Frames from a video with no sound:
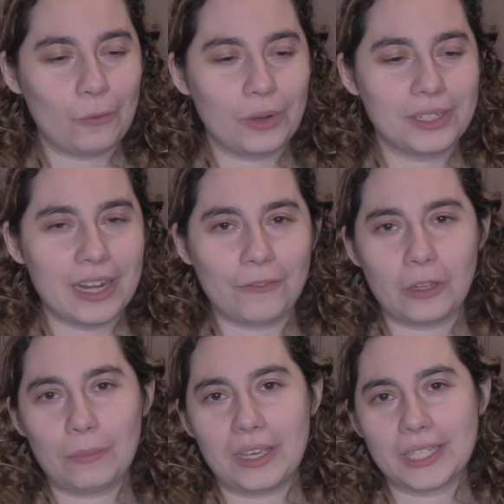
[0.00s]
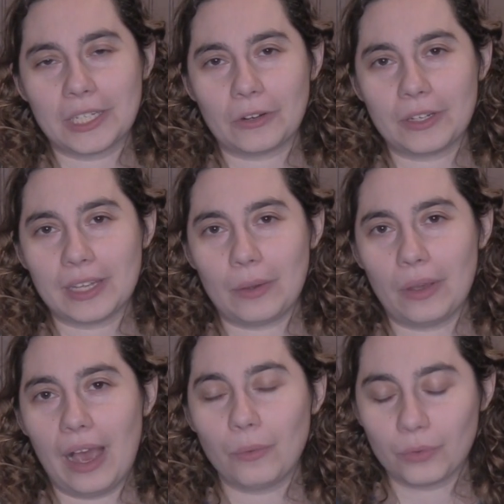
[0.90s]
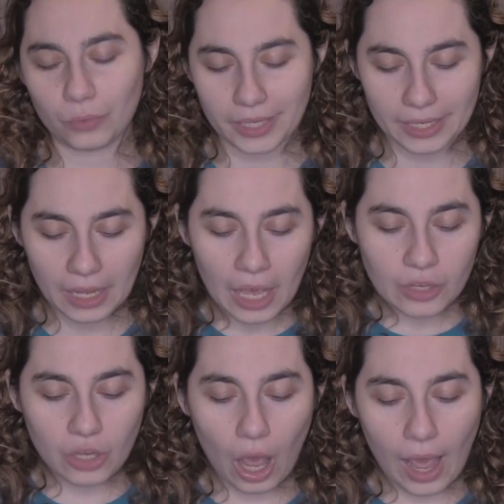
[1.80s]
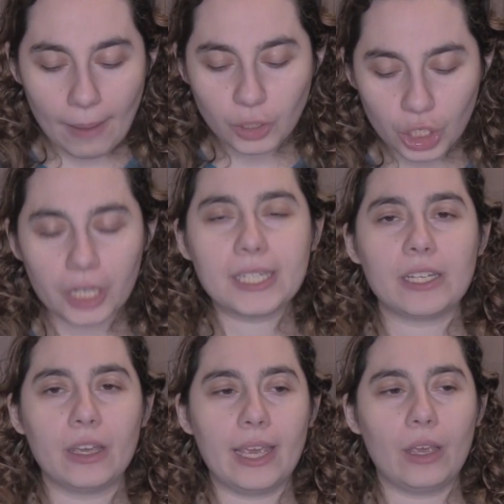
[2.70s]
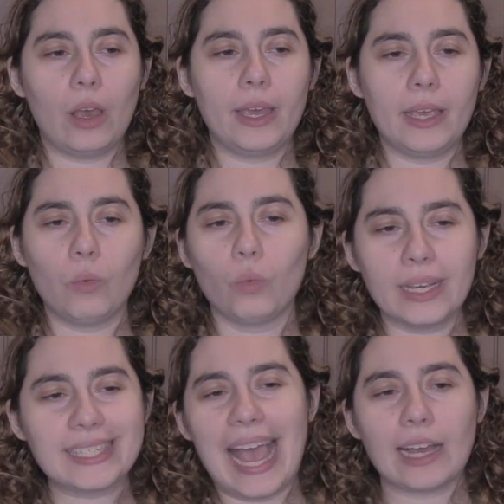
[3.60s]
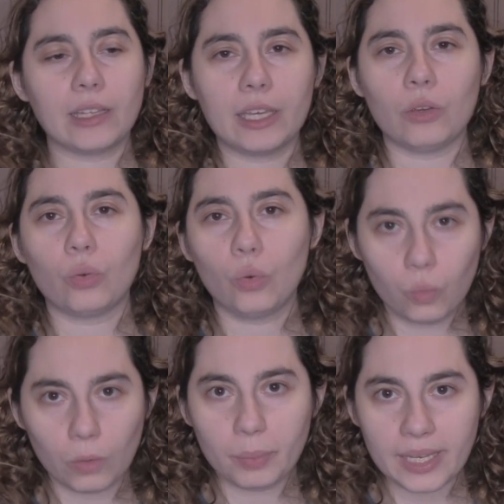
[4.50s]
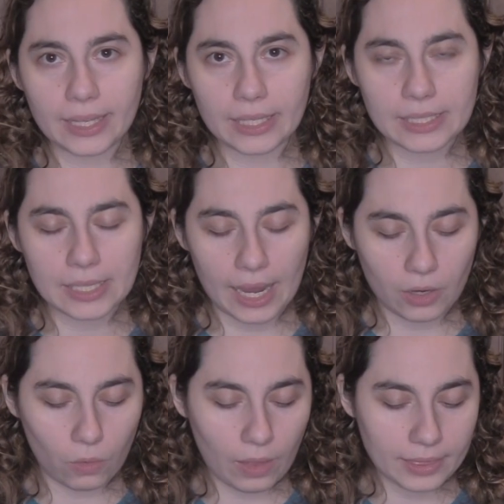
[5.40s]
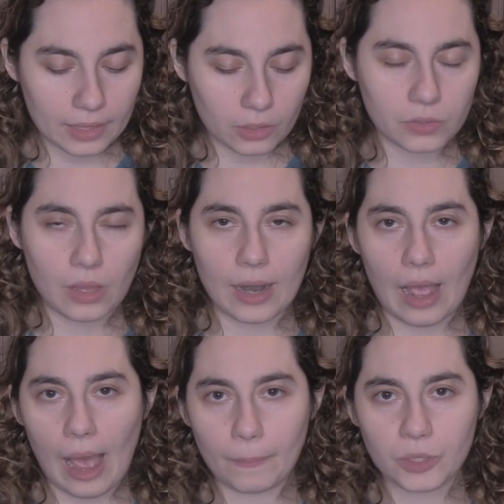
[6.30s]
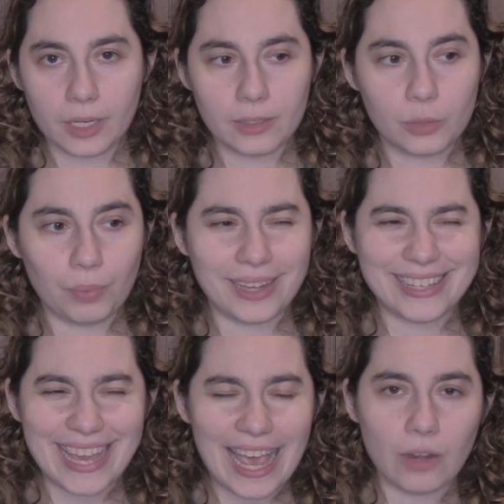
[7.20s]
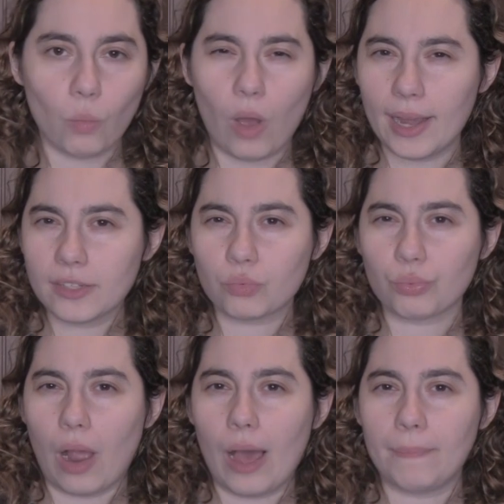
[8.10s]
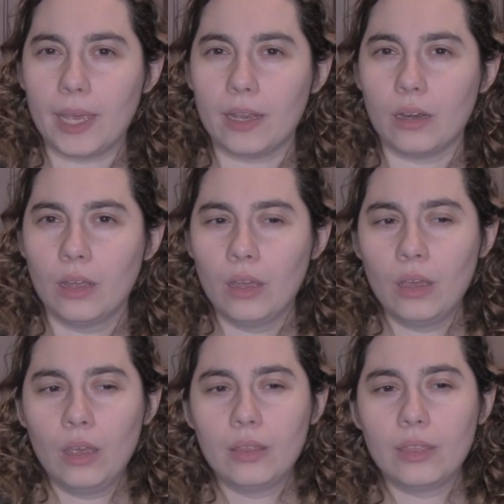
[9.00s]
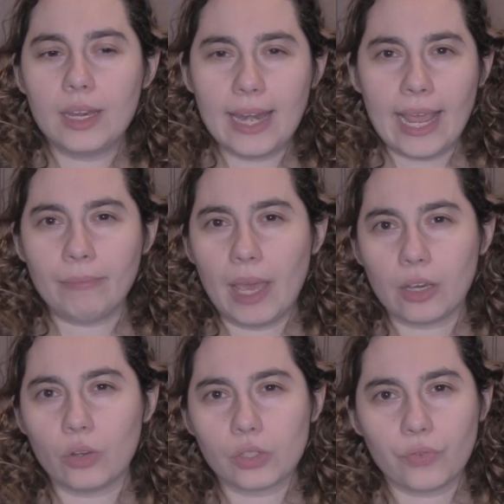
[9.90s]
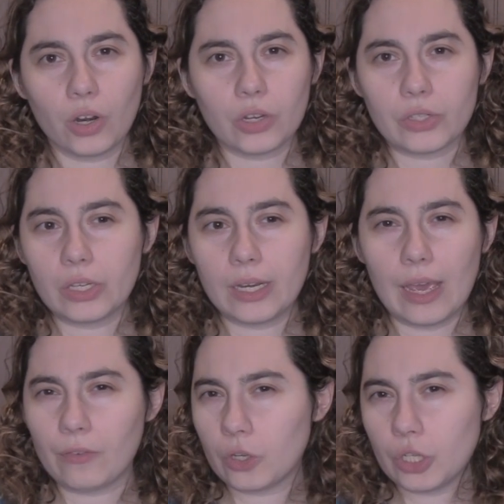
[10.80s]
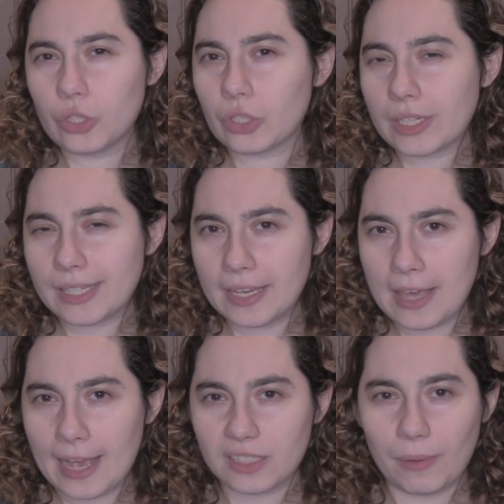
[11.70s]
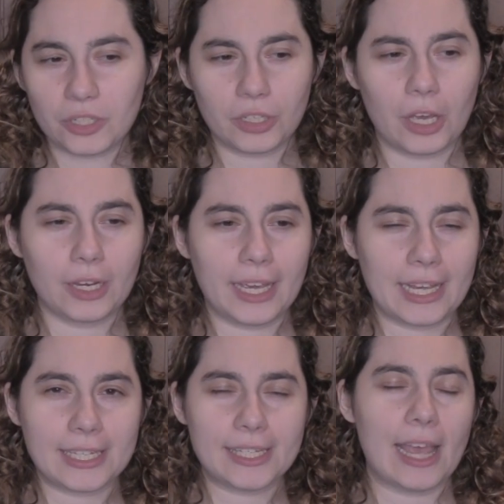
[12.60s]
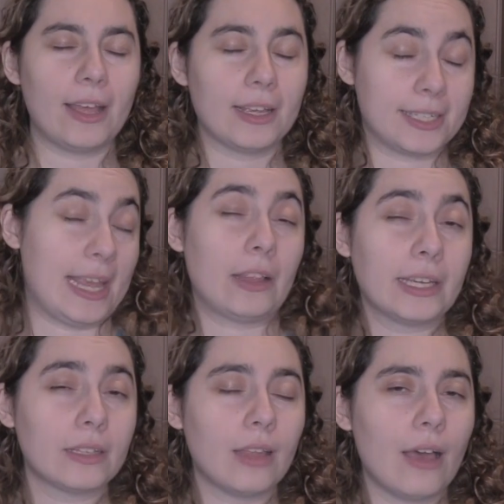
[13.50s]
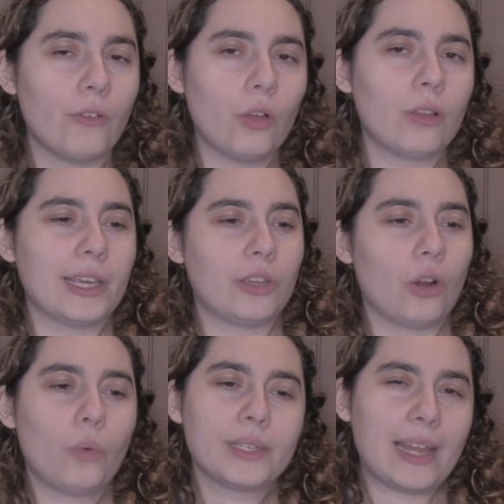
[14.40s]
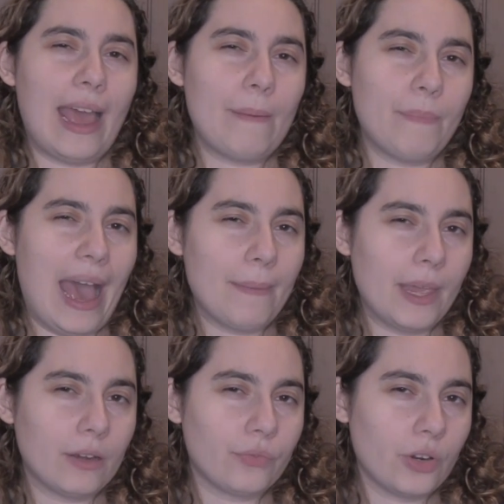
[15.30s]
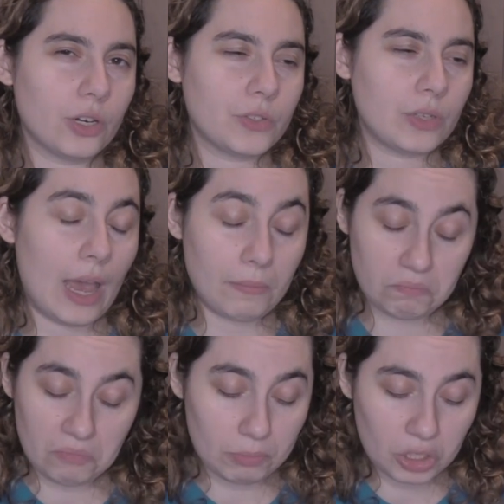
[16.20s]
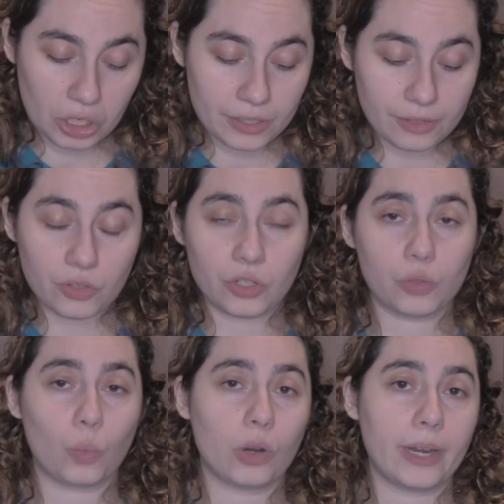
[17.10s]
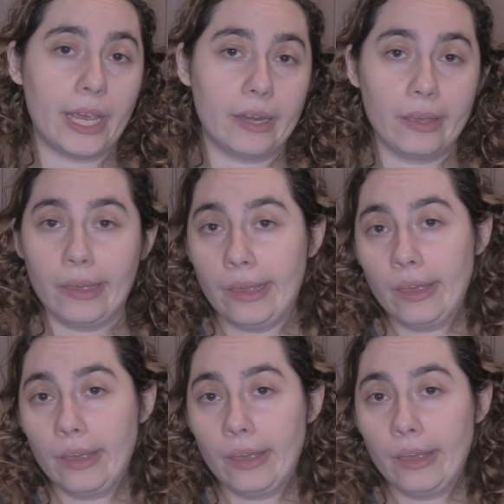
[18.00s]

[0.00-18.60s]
would definitely be a series I would read. So I'm curious exactly who will be in this title. I think there's a lot of options, but again, why is Robin the name that goes first? You never usually see that, especially on like a selling level. Like, you're always gonna have Batman first. I'm curious if it was just worded